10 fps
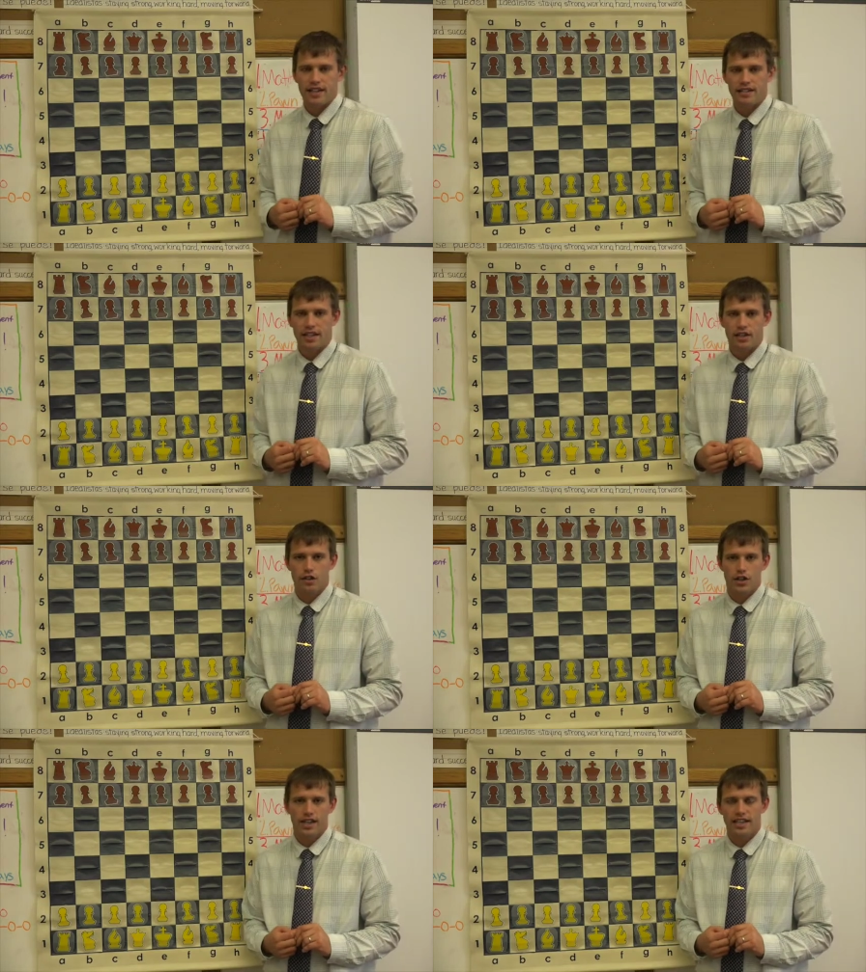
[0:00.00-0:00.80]
They say,
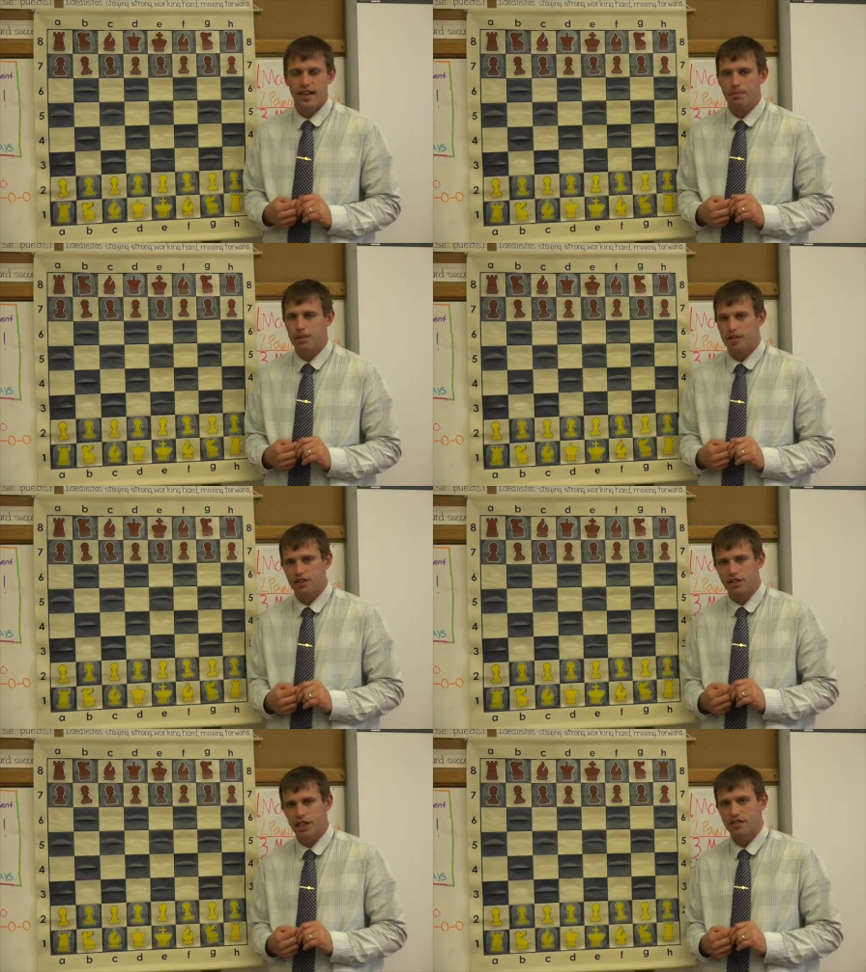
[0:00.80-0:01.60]
99%
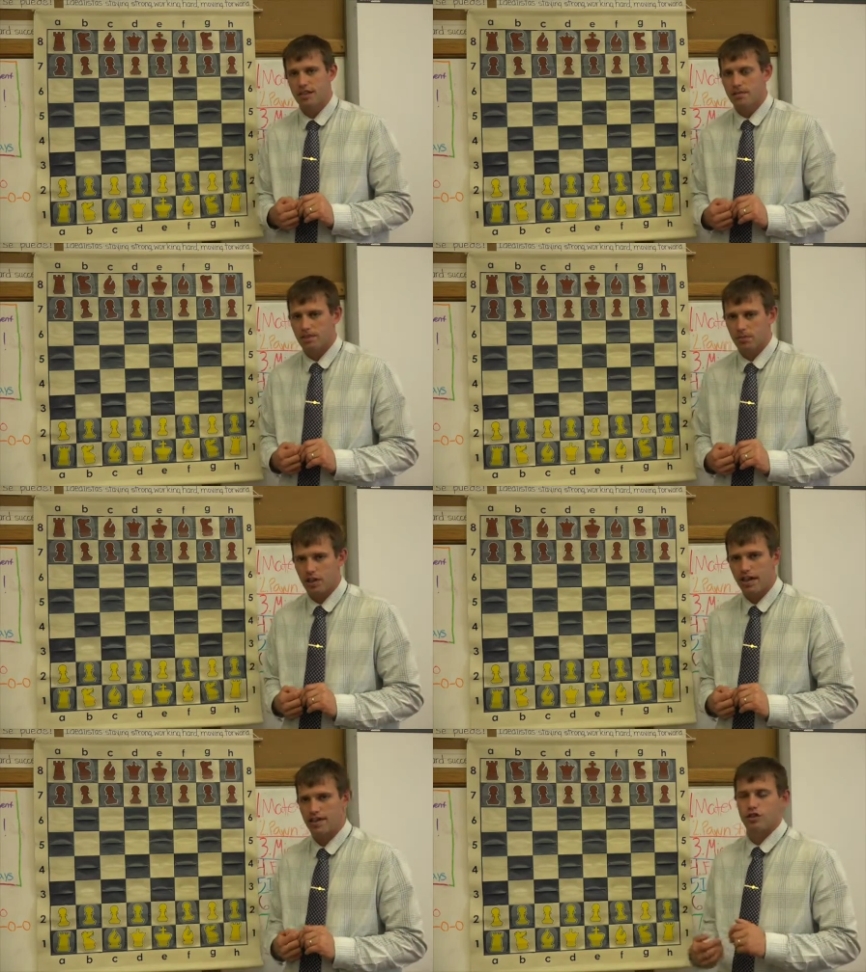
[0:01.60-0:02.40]
of the chess game isn't
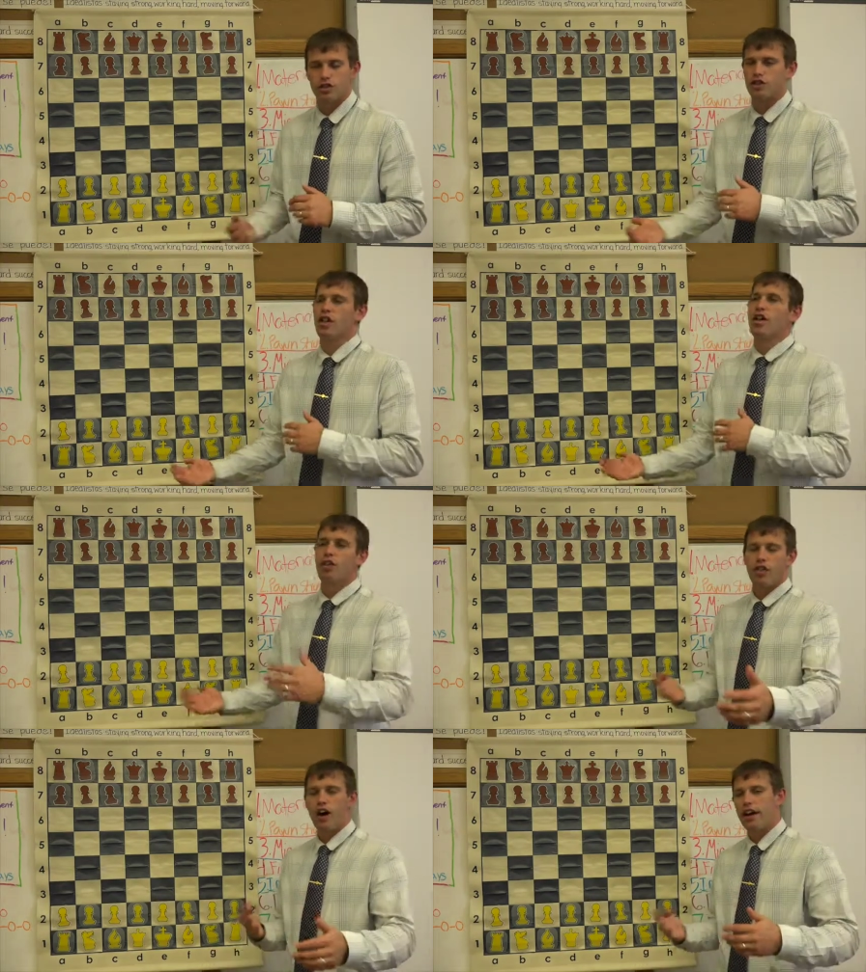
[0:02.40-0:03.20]
played. It's just
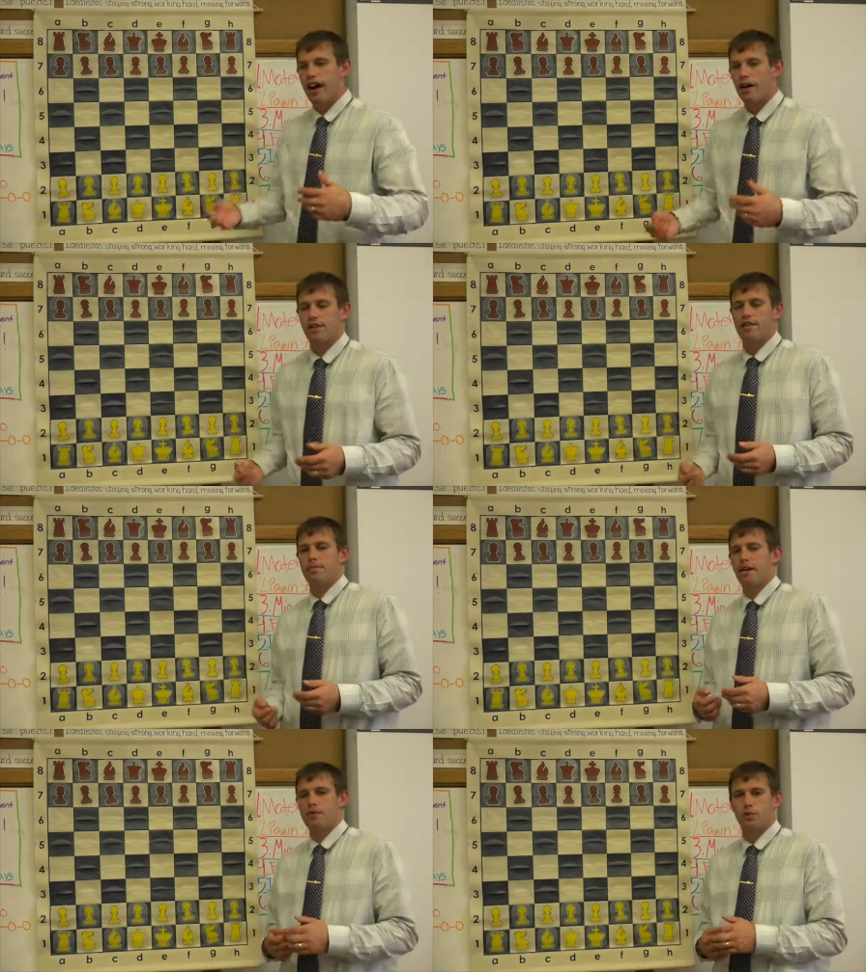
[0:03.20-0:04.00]
thought out and
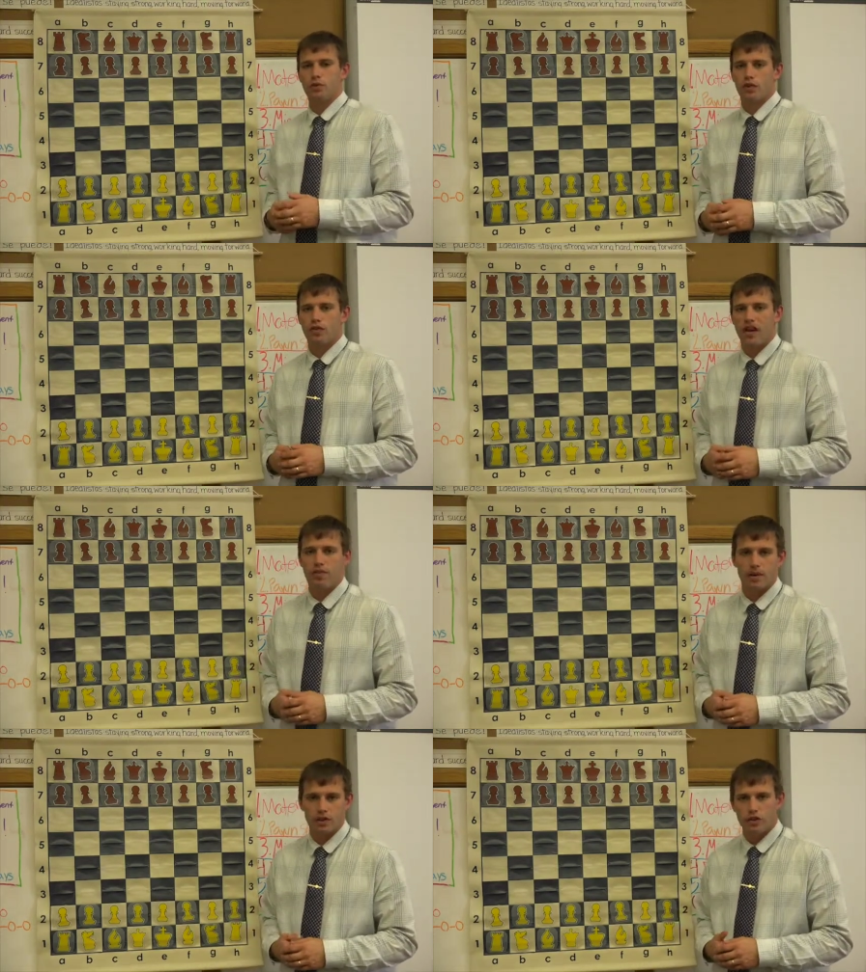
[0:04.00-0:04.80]
the best moves are
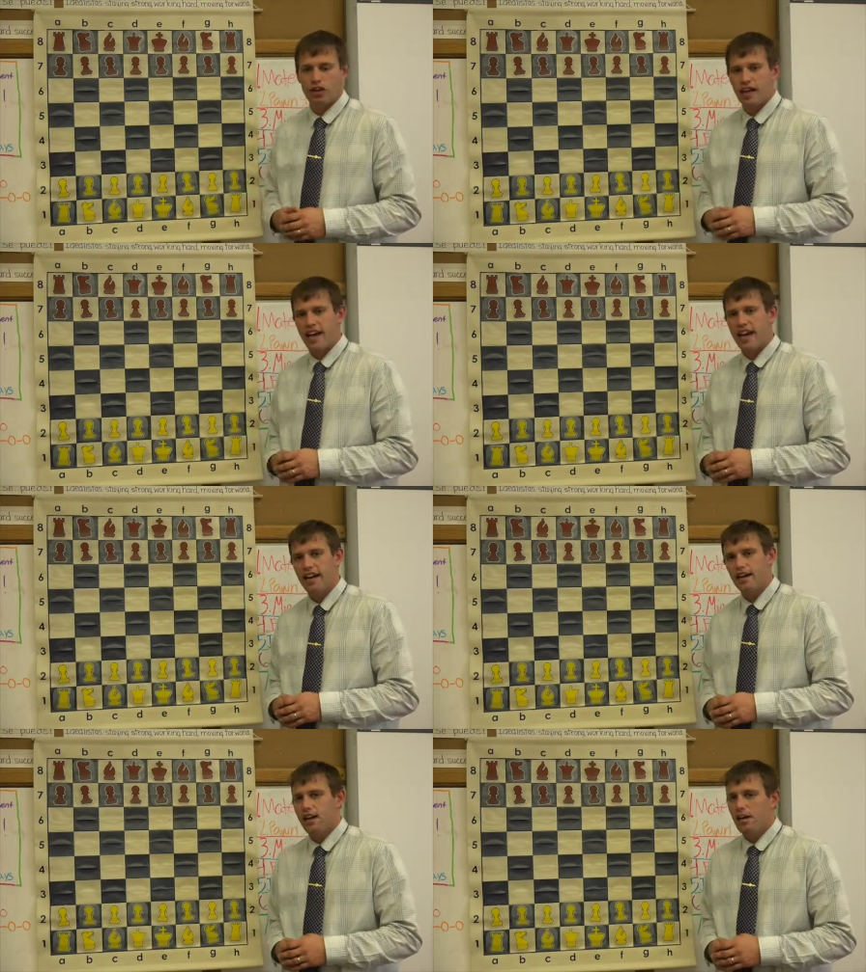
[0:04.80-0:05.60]
found by looking ahead.